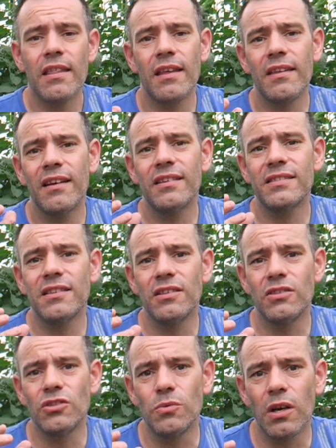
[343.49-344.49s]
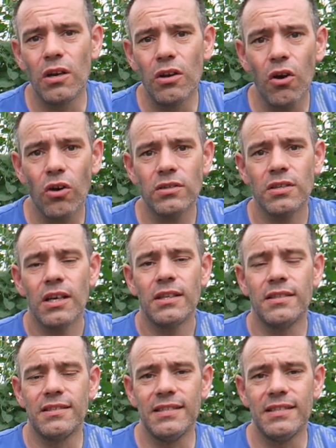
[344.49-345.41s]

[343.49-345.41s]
then that is going to do a lot to